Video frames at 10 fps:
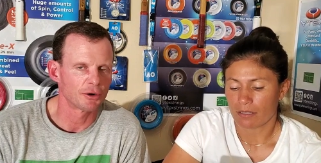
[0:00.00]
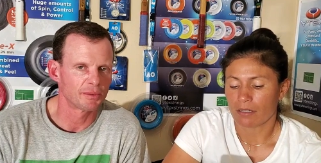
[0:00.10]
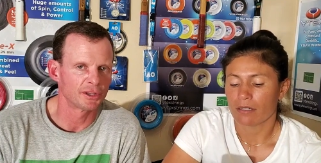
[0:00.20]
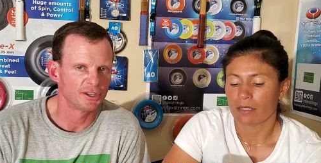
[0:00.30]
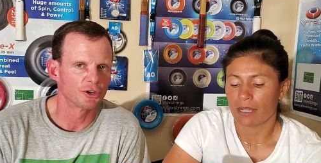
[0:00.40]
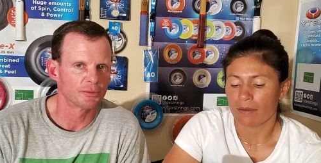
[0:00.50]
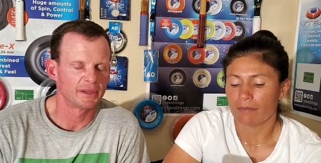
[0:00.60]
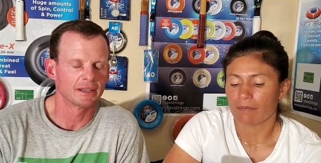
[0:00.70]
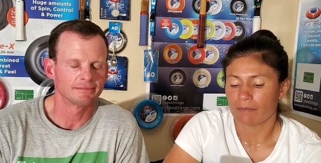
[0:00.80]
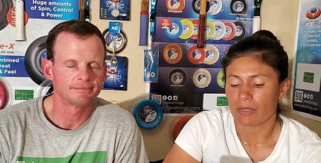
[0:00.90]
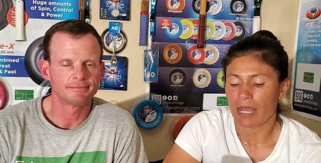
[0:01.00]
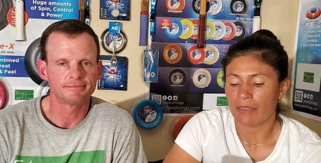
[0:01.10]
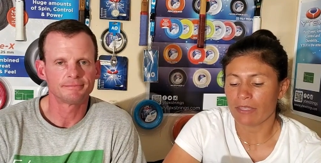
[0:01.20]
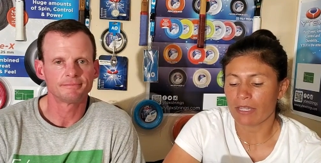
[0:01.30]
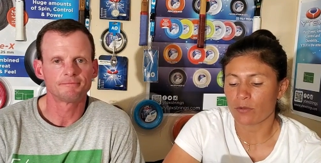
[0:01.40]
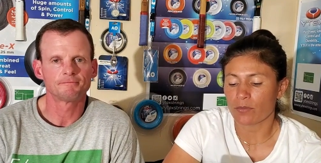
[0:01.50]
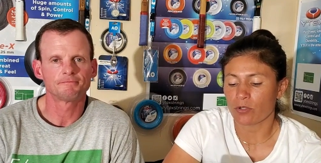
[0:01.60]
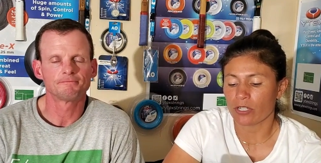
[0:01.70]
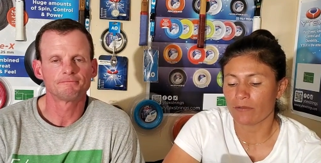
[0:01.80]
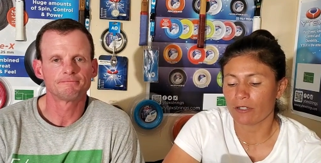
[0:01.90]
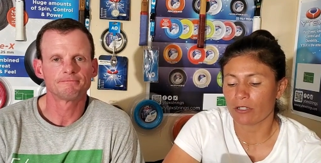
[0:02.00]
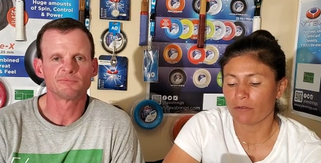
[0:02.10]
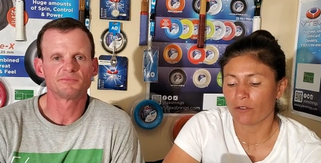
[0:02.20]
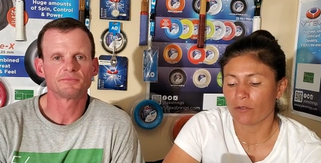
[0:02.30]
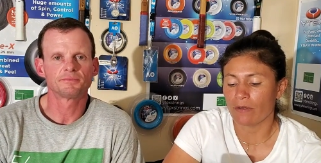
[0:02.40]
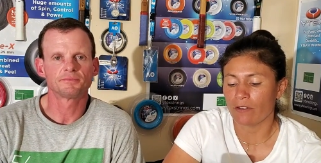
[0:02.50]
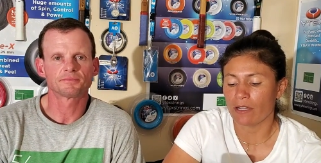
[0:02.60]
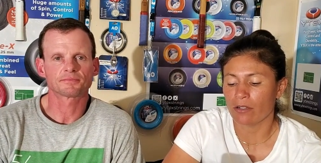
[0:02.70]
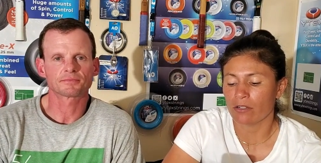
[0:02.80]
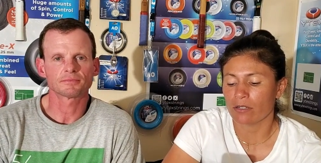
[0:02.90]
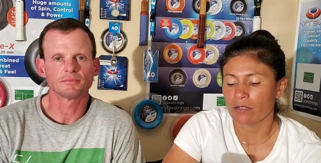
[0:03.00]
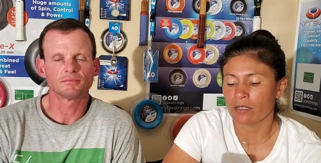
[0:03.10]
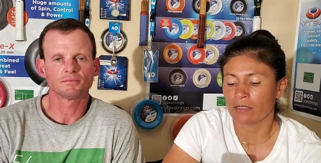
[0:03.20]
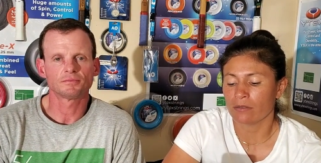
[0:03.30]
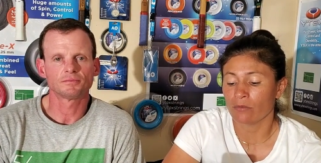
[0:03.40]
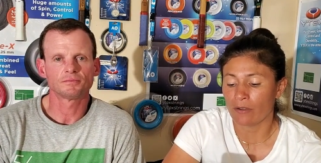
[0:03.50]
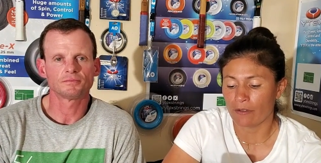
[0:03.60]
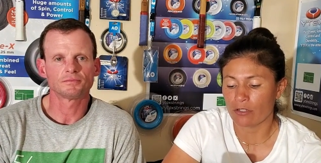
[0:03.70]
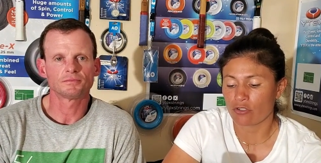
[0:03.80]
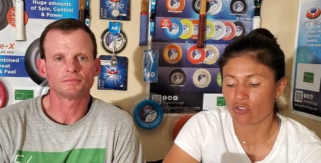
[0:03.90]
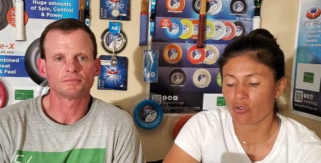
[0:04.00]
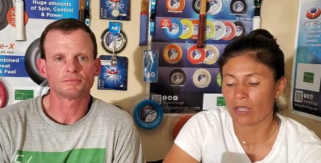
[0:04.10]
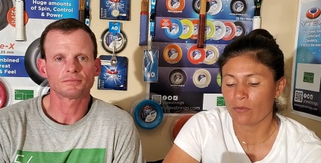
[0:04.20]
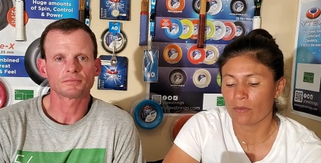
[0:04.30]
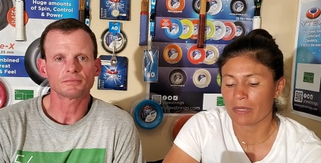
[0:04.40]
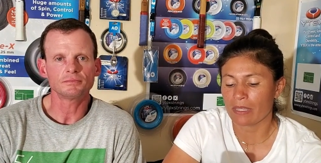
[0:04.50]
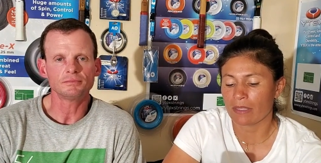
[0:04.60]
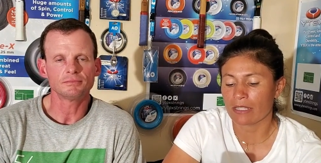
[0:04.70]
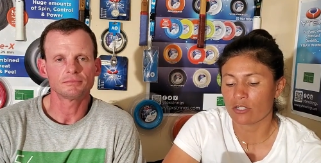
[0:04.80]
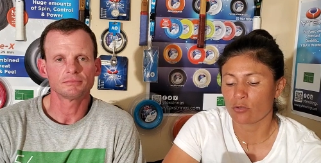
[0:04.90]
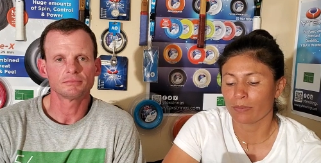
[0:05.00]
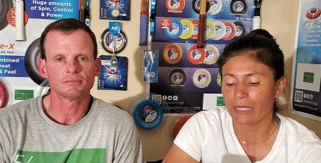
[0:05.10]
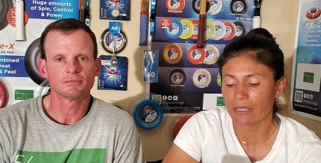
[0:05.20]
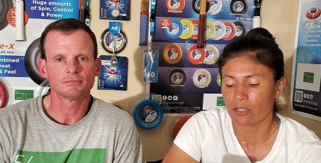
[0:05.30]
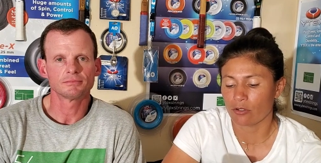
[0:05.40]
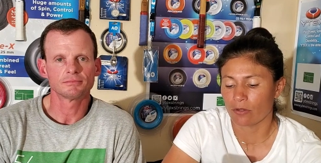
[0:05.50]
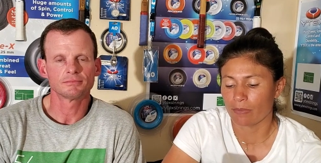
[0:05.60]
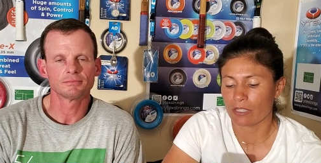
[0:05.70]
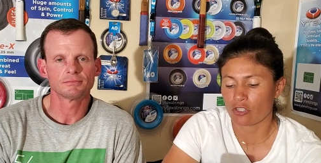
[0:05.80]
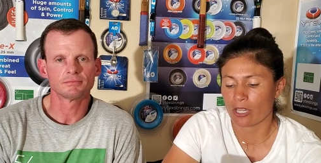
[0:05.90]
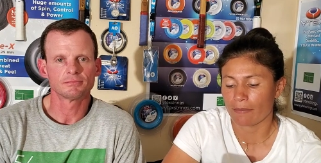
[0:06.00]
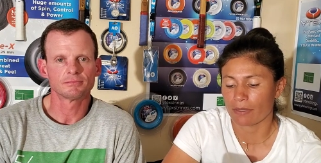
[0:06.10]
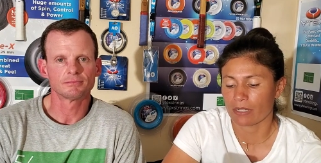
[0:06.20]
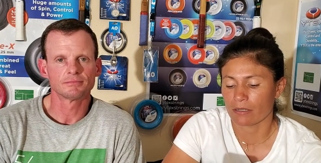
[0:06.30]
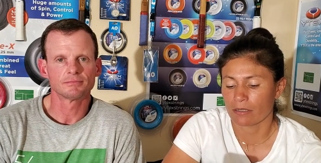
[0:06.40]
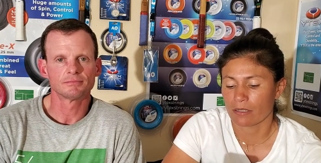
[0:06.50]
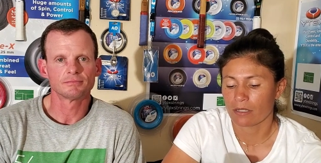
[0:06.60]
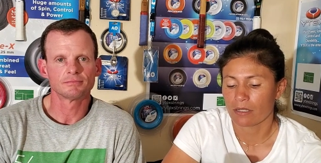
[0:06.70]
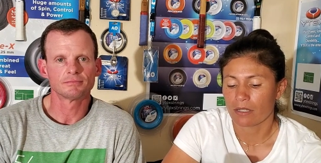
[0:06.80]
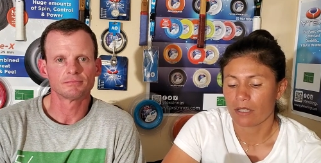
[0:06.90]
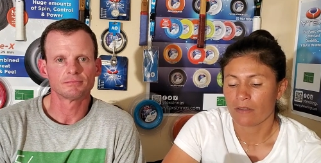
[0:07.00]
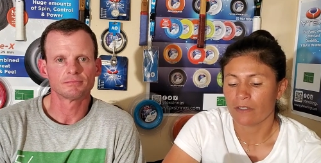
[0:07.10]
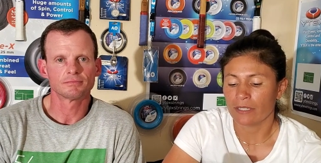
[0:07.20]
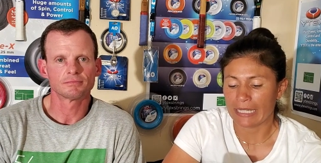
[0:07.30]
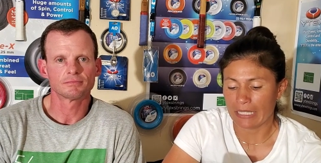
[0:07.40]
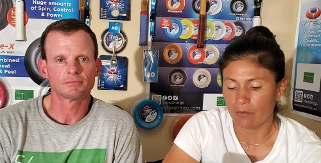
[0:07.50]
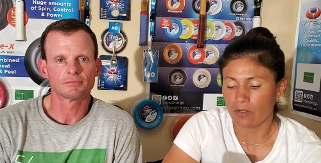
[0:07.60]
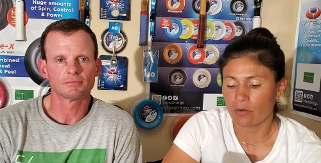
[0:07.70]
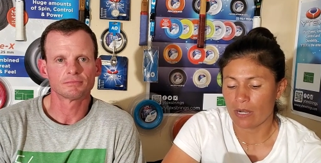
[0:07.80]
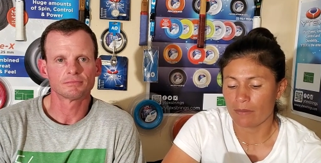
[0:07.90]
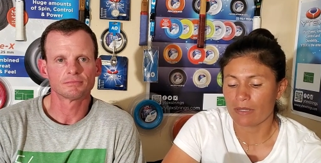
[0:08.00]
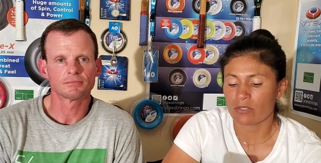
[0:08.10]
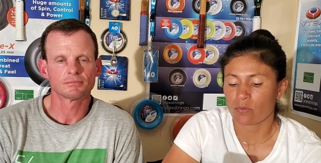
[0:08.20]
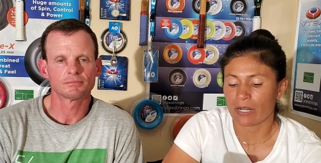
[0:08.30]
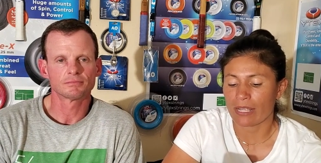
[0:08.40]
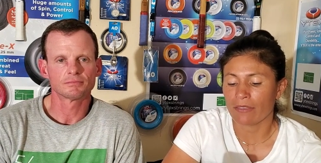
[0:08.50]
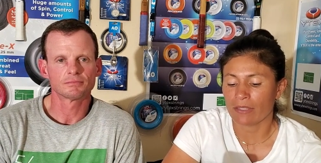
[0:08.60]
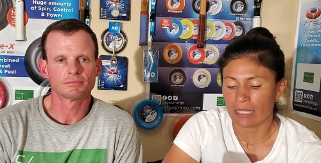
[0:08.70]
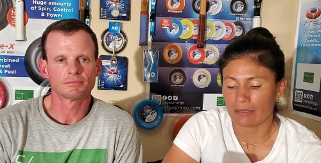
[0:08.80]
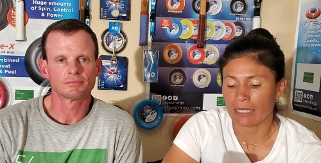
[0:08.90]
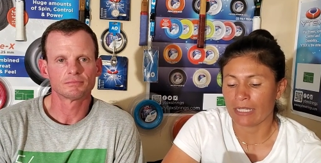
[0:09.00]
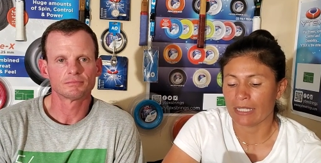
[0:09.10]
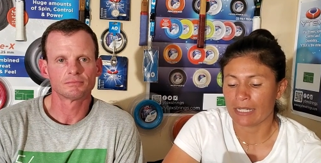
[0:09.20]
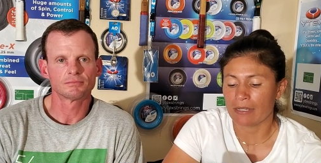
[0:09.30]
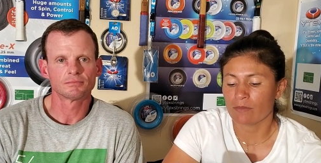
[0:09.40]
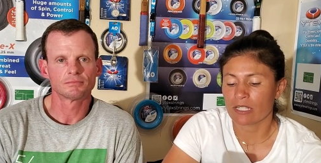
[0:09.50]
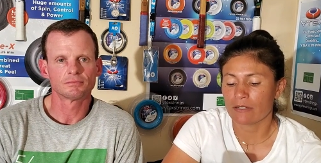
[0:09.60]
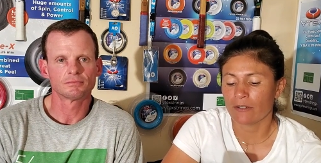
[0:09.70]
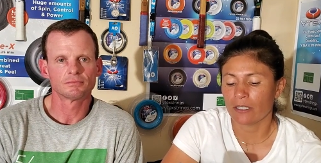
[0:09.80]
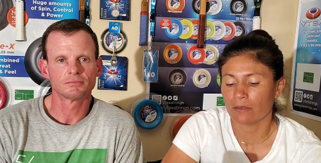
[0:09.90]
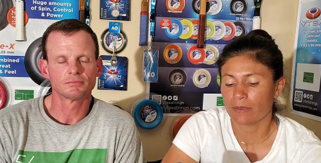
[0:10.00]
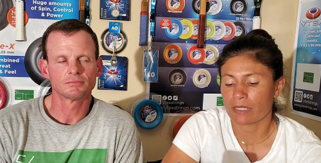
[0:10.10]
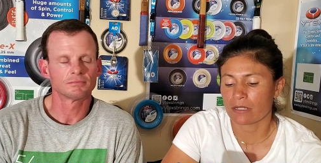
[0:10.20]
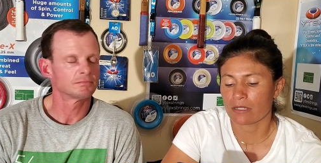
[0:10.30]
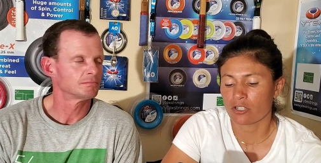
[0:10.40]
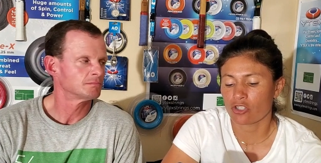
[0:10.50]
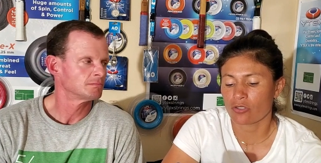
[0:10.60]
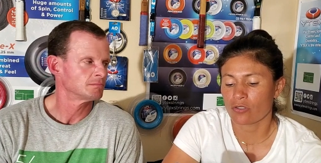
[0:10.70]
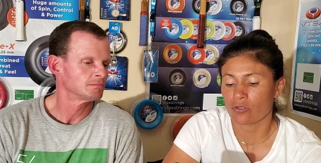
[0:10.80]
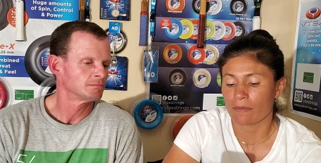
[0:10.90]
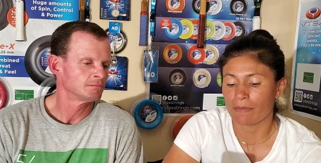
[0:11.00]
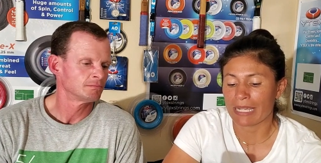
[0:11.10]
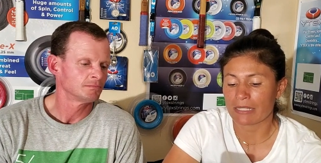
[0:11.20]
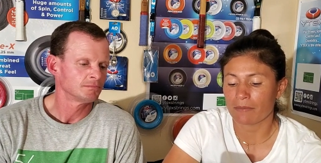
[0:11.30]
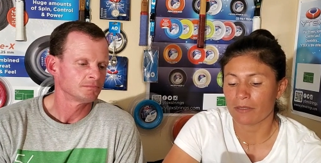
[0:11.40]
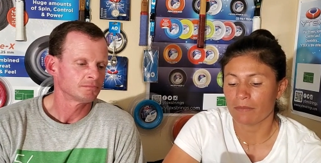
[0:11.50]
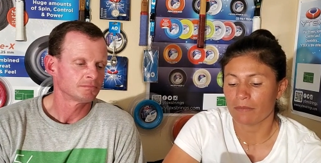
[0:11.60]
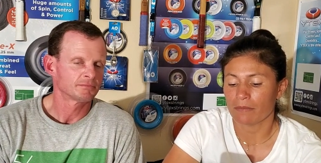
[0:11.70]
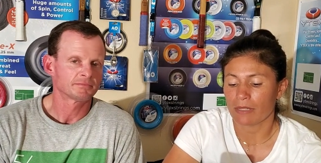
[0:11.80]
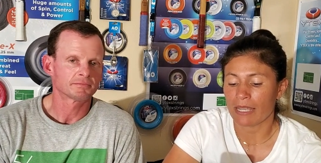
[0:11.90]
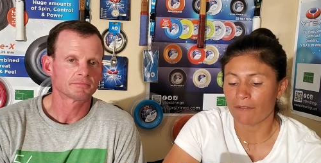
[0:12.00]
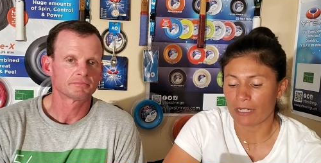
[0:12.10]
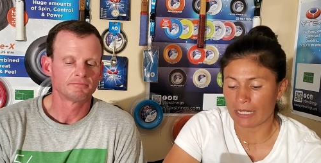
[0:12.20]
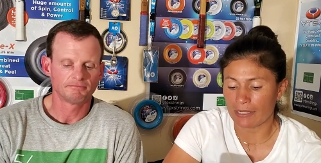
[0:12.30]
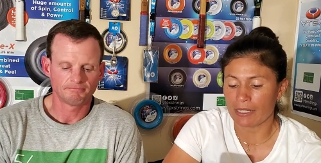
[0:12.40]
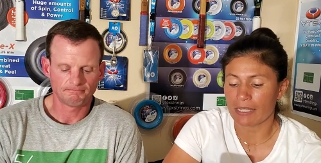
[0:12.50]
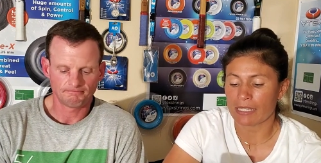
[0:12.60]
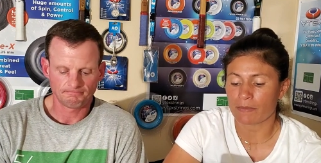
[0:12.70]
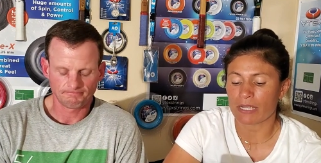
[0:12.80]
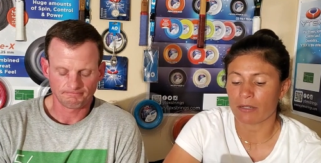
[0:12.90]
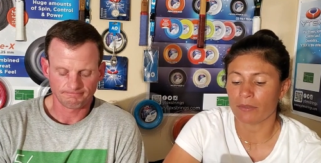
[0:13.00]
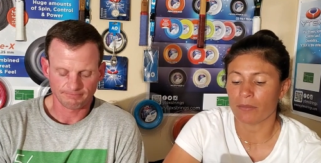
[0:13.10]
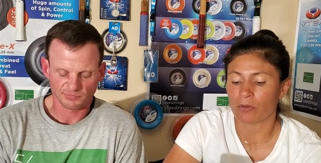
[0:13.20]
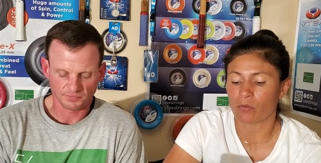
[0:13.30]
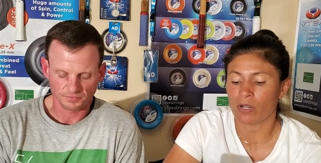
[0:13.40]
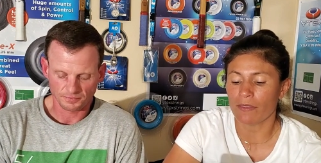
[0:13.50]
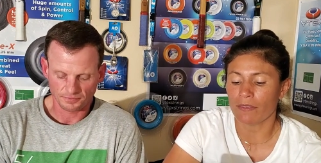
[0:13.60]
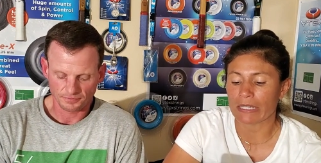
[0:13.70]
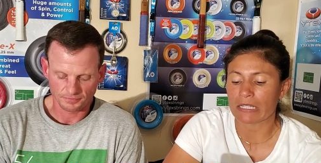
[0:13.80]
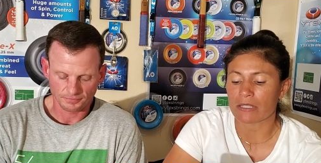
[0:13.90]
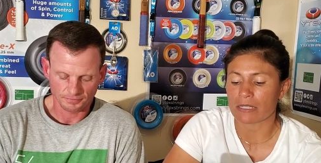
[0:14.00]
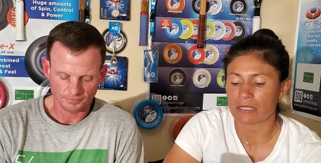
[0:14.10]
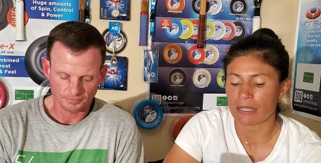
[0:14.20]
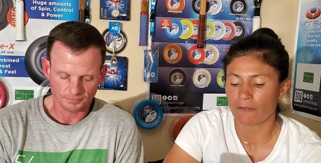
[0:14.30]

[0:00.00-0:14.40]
Speaker 1: Open, the European.
Speaker 2: I think it was more difficult for Rafael Rafael to train with me than to play the European champion. The daily requirement is what I think that led him to develop his conditions to the maximum. Evidently, he's become number one thanks to his